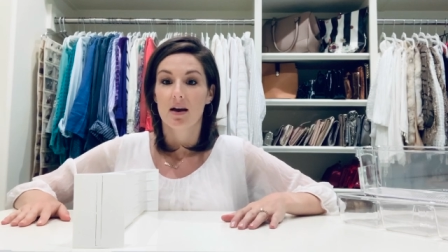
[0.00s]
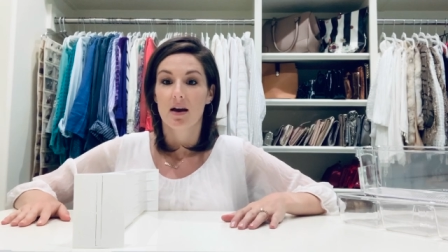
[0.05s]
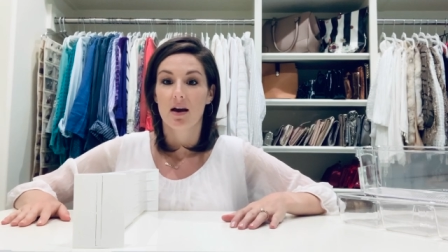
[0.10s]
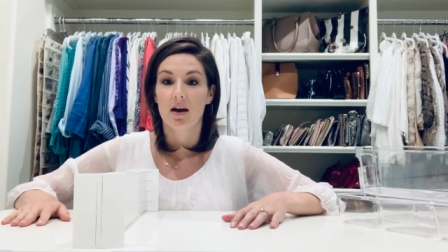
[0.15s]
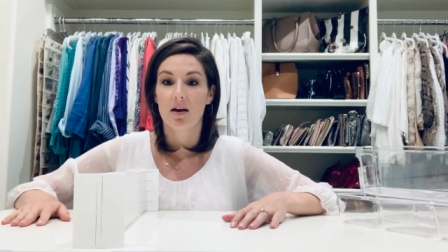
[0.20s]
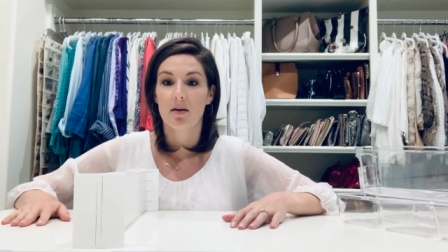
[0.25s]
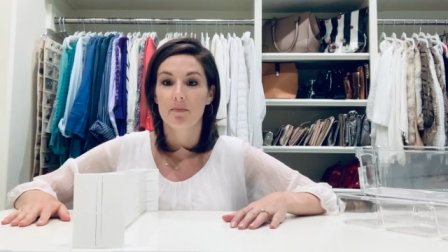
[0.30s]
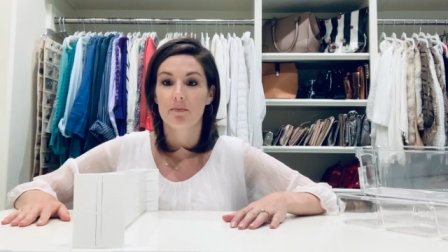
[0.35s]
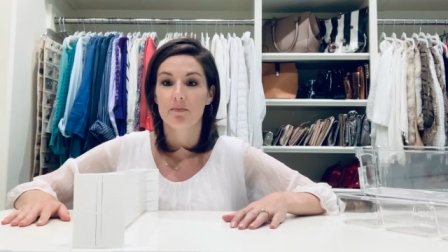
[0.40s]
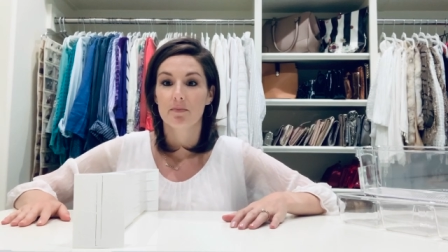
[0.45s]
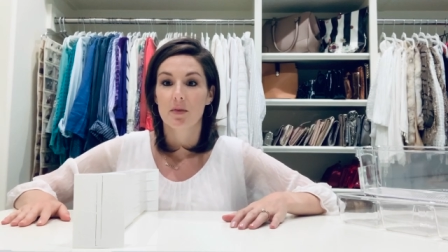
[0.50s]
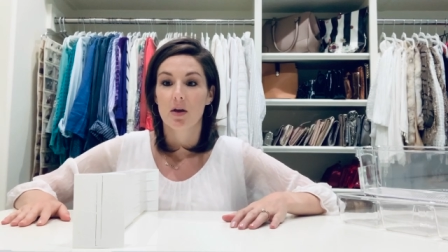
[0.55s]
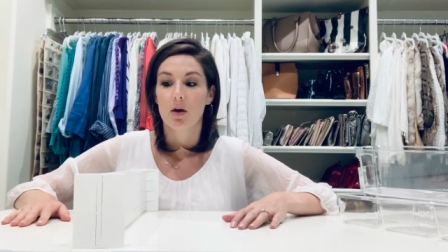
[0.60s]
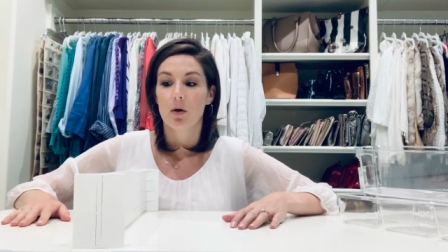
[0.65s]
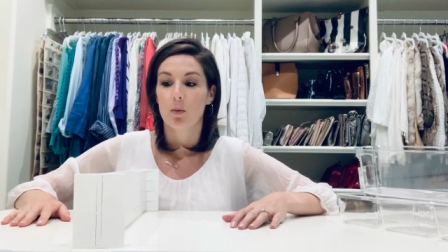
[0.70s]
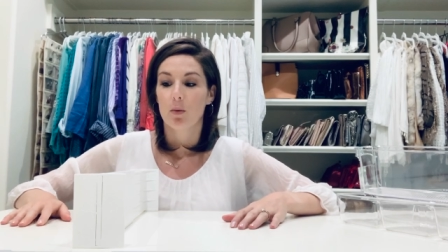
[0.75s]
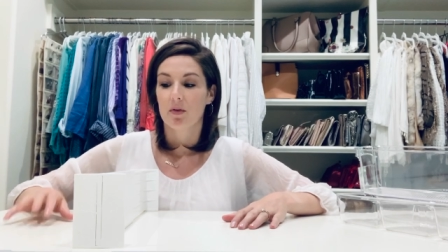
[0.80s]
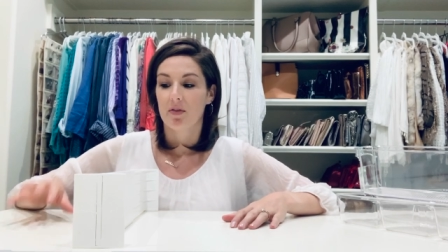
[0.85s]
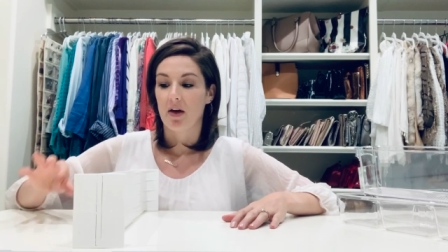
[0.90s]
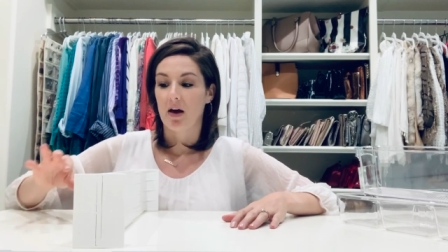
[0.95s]
um,
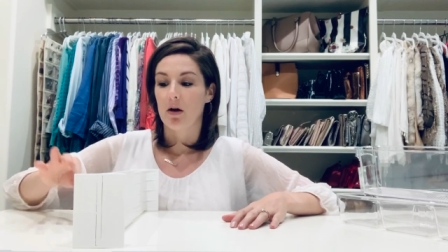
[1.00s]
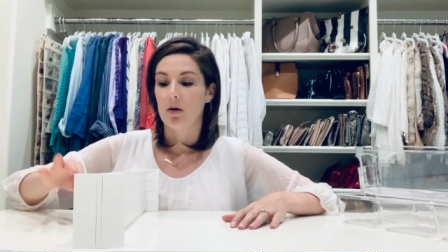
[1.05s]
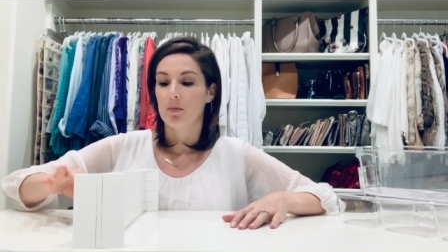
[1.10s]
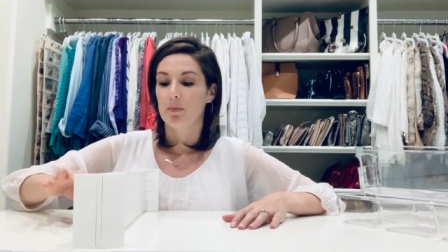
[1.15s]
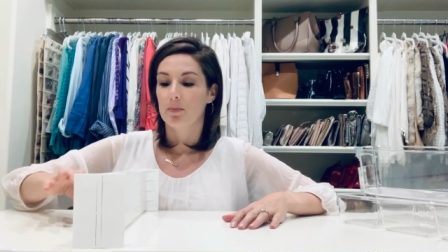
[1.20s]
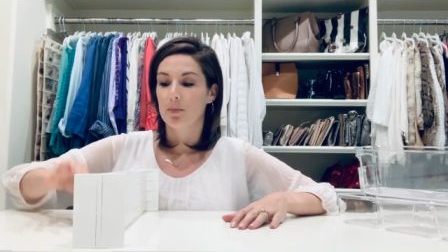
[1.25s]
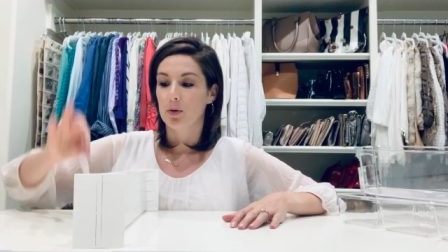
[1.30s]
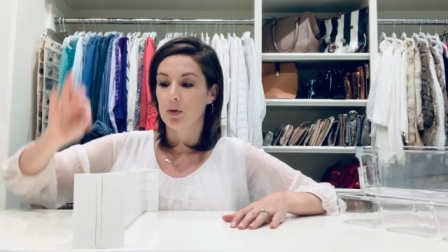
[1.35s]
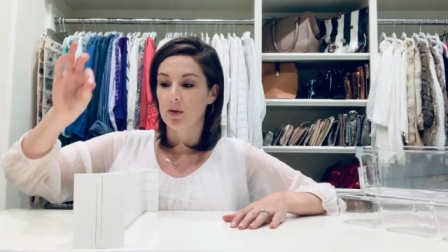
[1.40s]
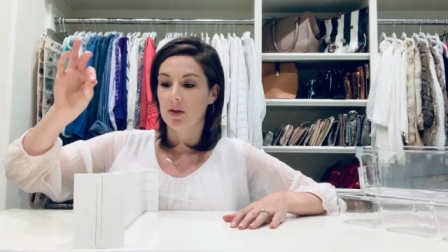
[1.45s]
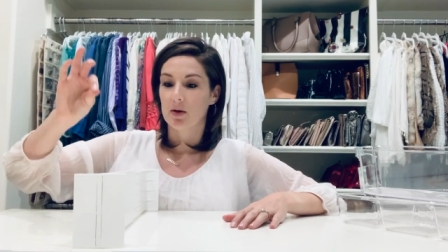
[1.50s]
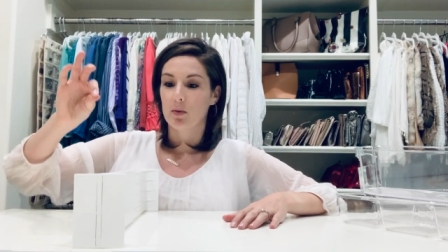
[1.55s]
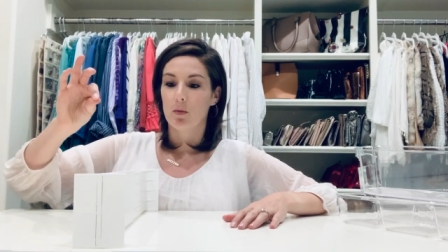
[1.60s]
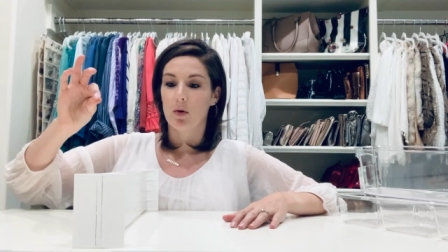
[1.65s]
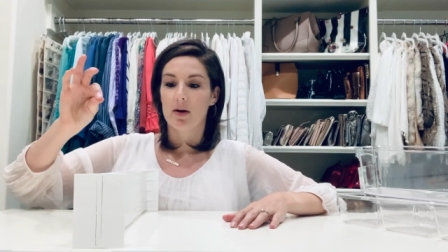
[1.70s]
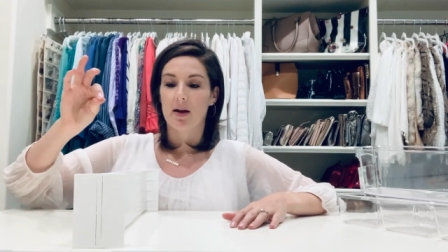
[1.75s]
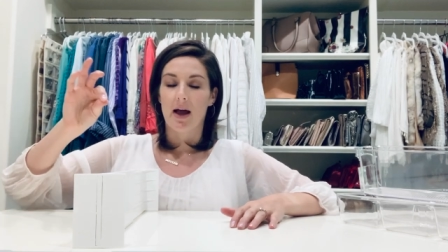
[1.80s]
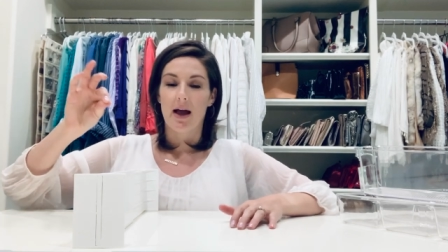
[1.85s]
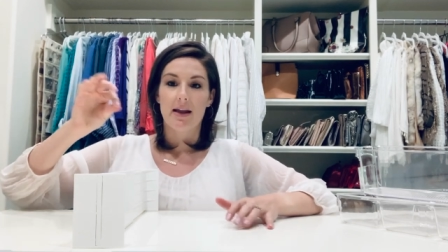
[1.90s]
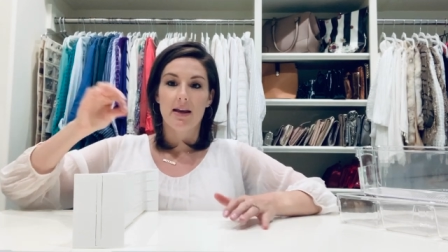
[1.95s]
without pulling
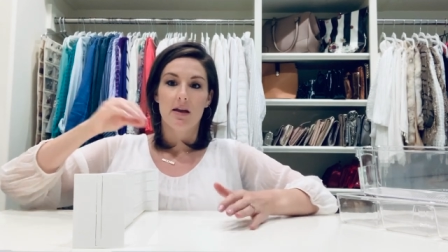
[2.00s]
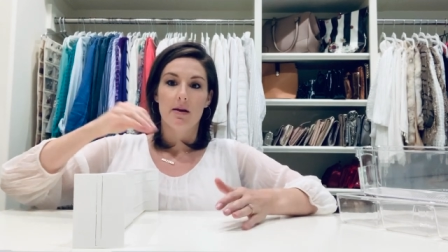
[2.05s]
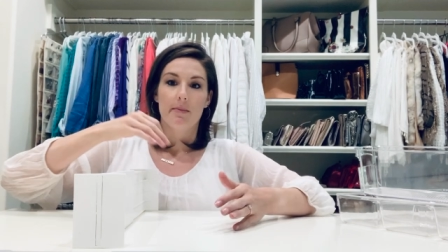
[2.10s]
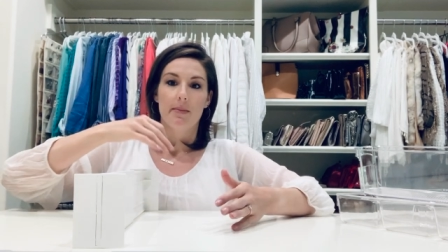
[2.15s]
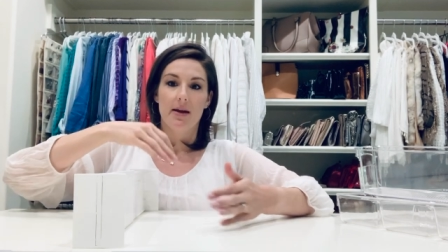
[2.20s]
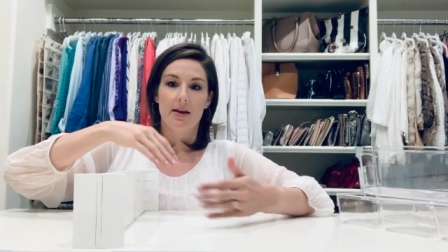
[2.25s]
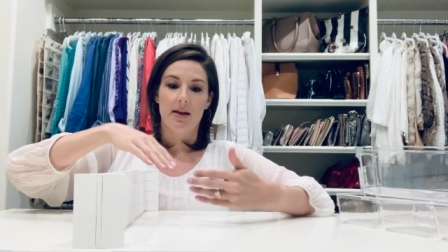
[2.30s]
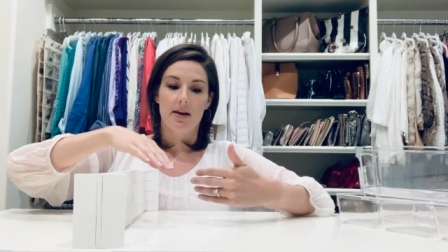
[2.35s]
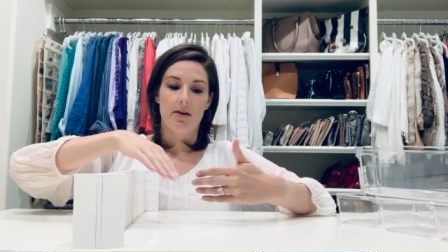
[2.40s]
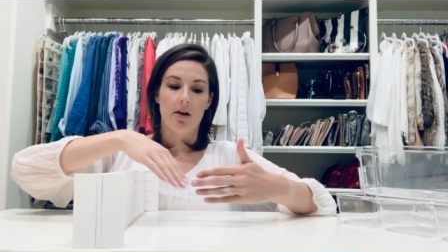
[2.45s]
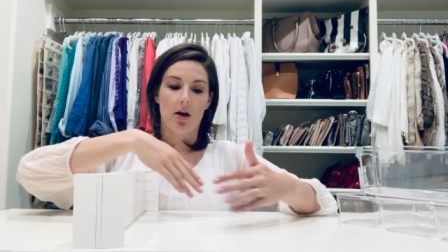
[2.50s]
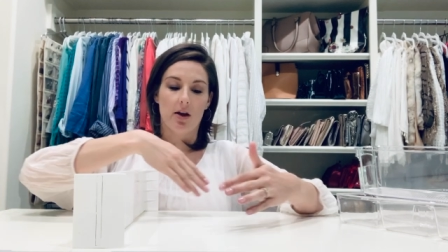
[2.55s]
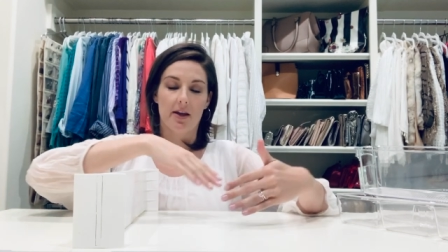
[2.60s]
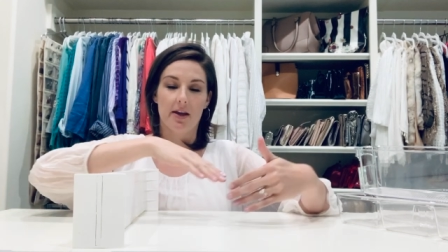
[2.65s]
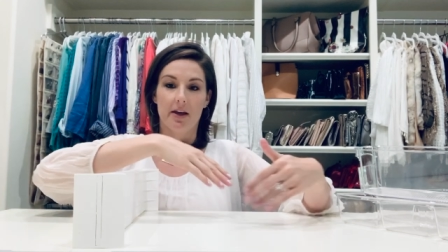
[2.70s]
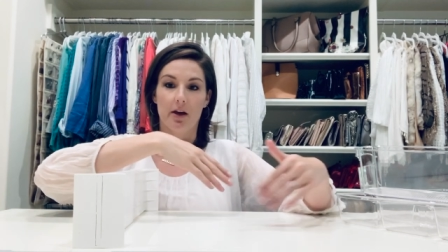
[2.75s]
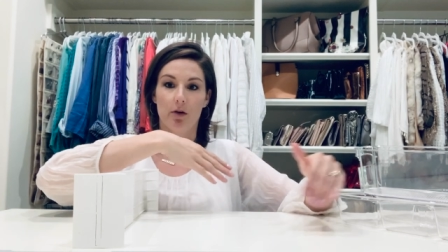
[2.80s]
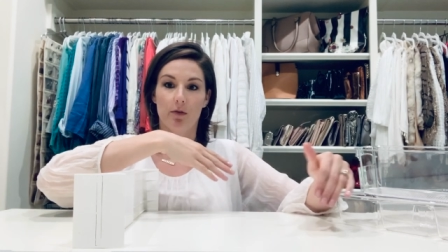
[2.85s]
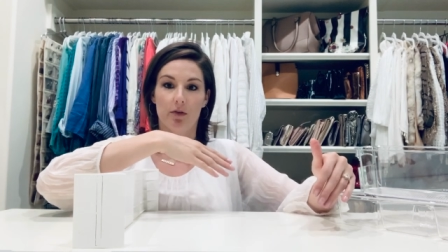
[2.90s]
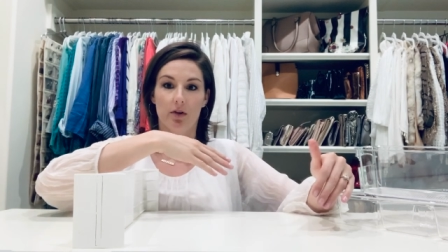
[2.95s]
one item and it
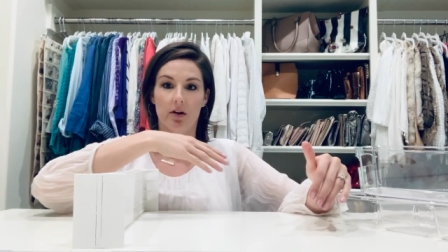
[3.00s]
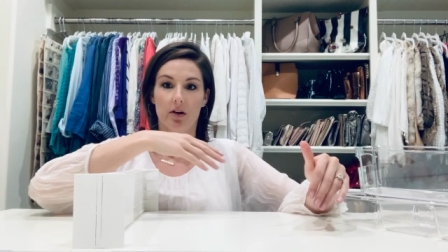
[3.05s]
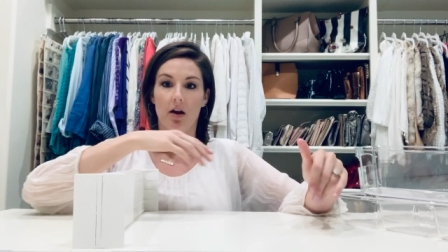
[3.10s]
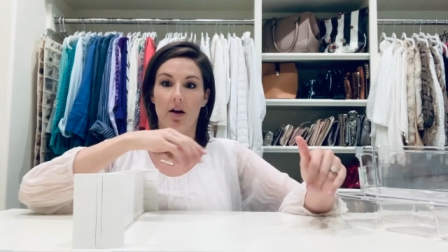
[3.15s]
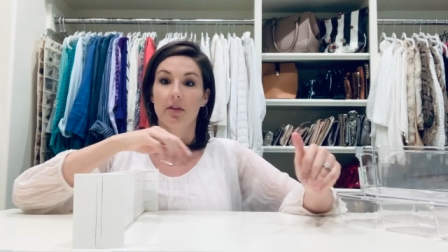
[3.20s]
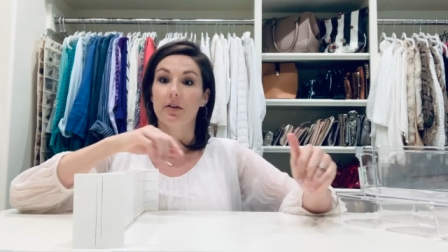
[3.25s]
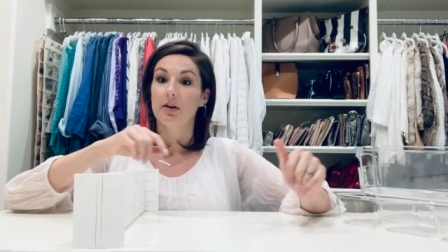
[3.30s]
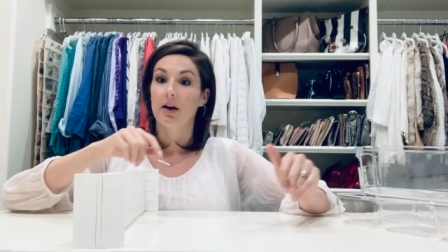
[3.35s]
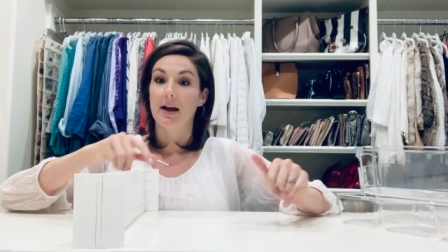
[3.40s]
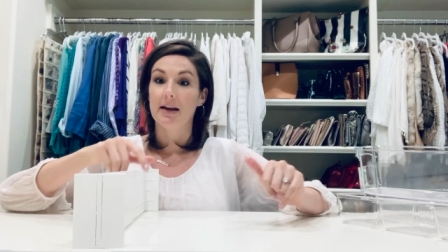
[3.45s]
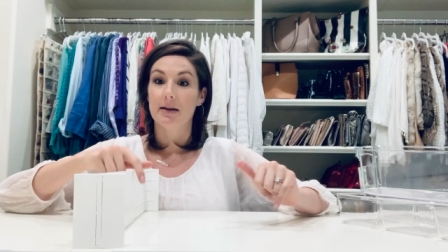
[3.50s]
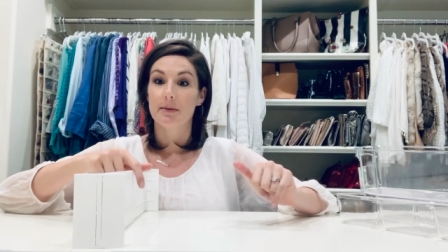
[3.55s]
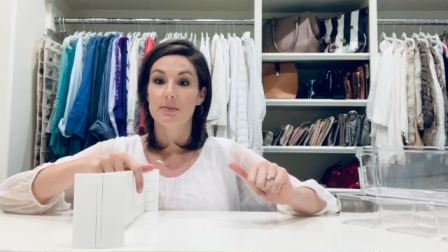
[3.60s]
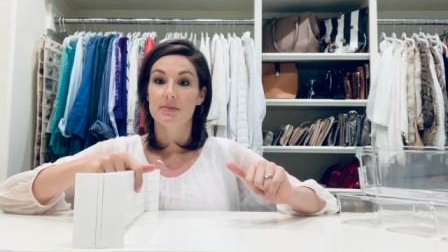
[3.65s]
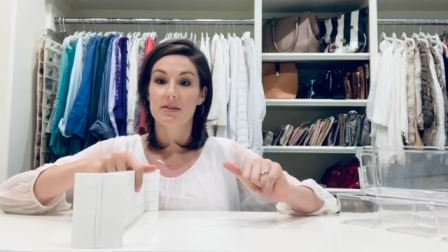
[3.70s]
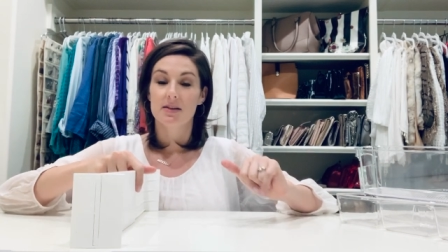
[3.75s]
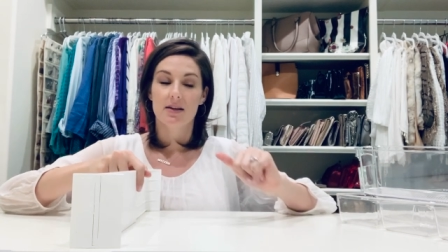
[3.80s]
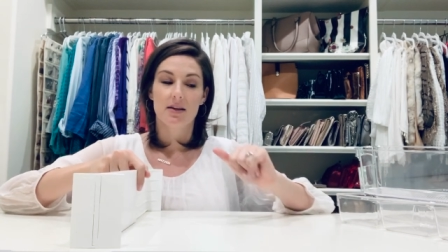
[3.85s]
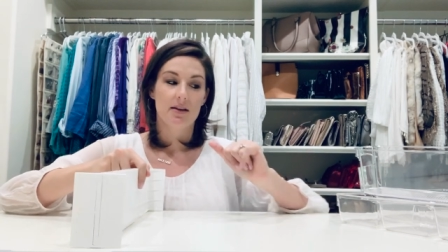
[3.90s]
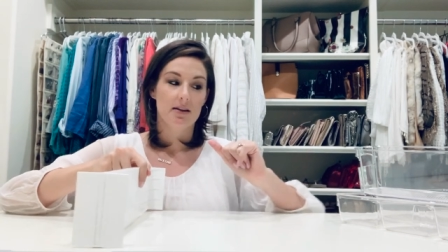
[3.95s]
knocking over other
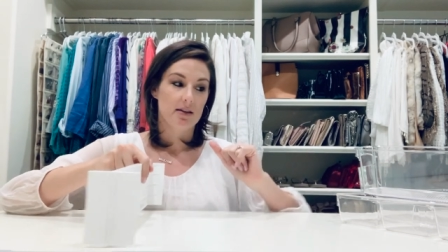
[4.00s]
items